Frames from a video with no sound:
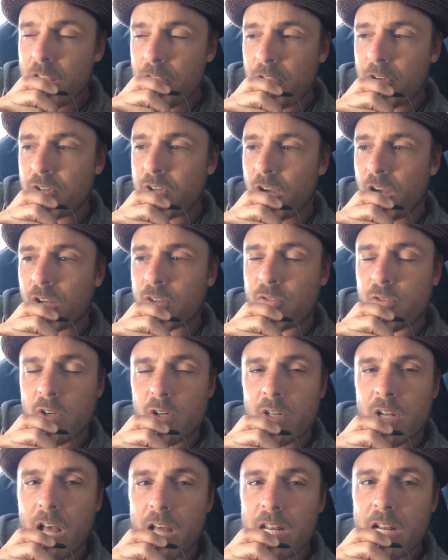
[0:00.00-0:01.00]
They're dogs that
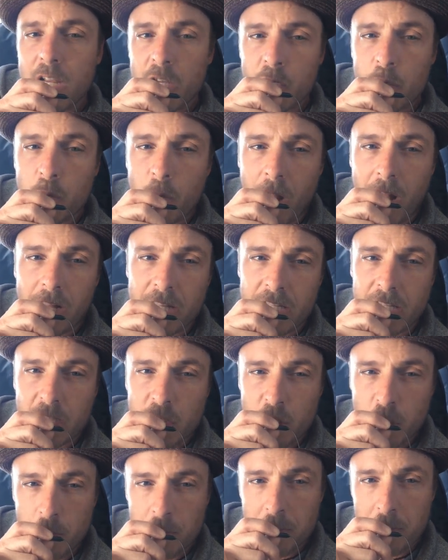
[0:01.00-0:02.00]
are not growling
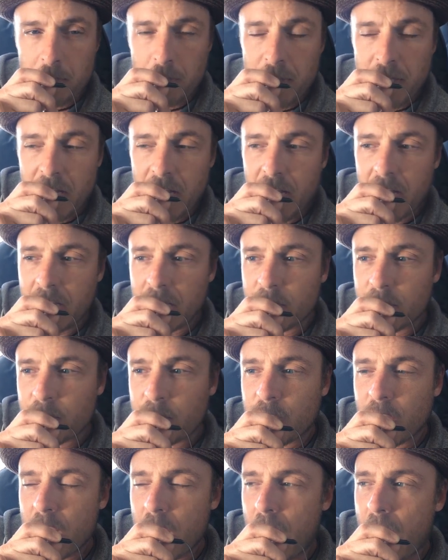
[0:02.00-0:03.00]
at human
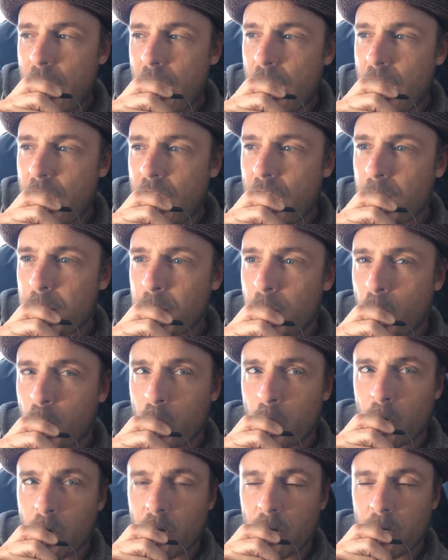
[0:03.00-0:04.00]
beings
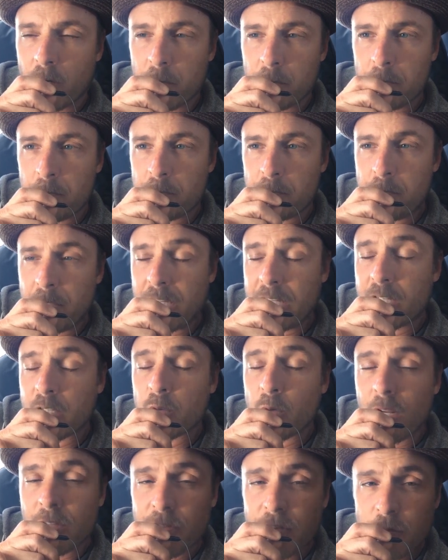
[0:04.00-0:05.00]
or being
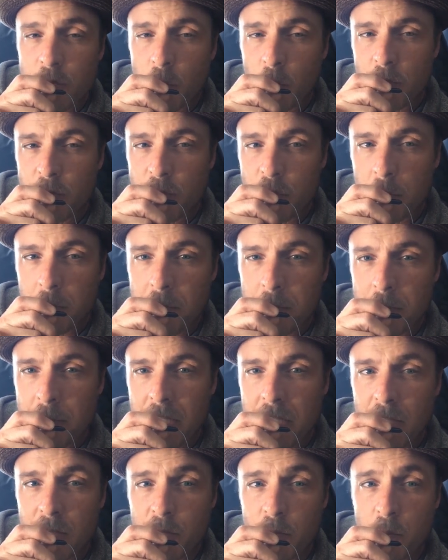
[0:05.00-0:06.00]
aggressive towards human
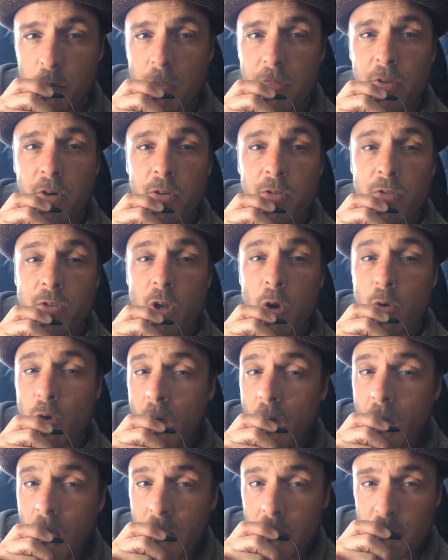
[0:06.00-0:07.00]
beings when there's no
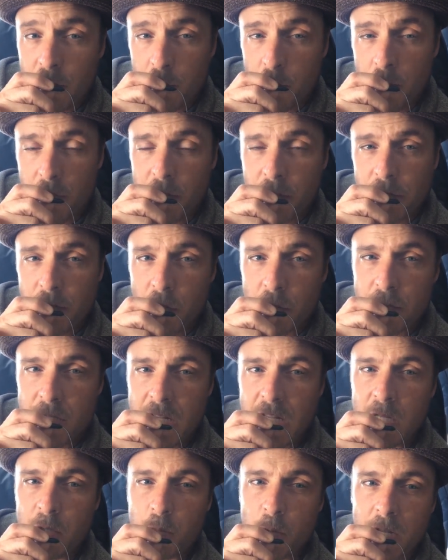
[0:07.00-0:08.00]
cause, when there's no
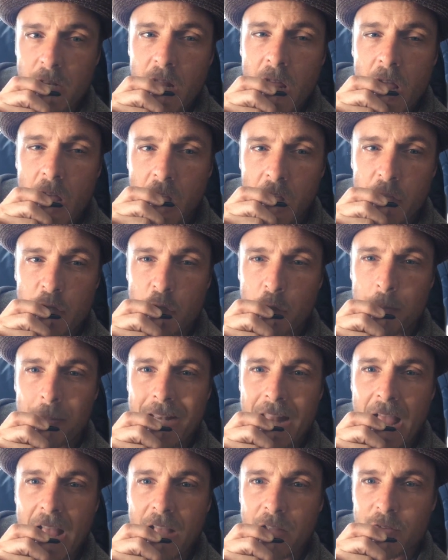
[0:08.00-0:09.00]
need, when a
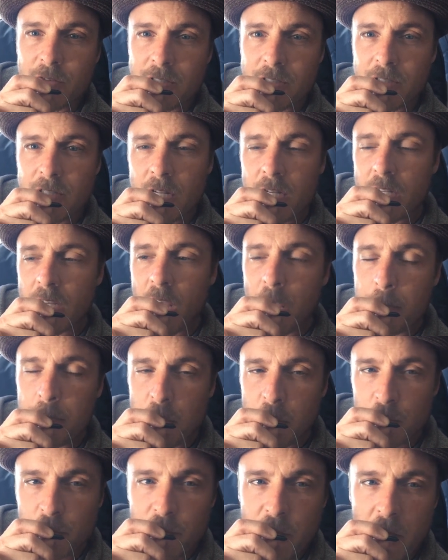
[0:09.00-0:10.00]
human hasn't
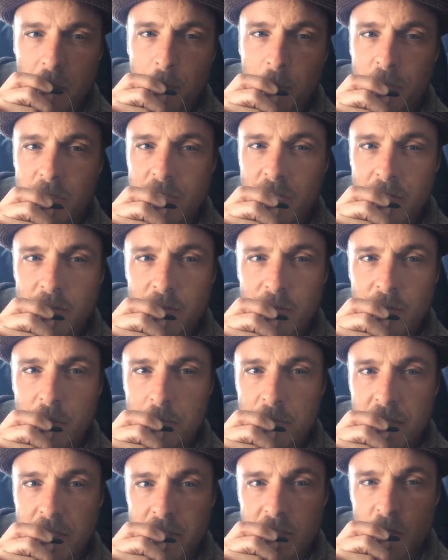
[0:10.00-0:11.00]
abused them or done
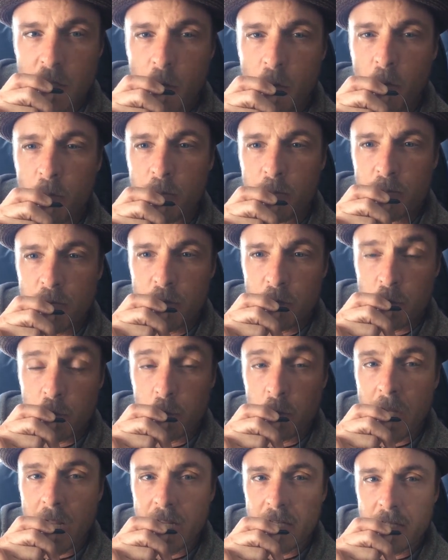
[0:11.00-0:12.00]
something to
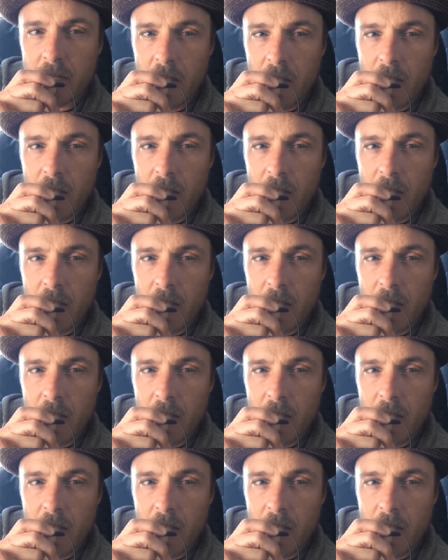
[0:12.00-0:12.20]
create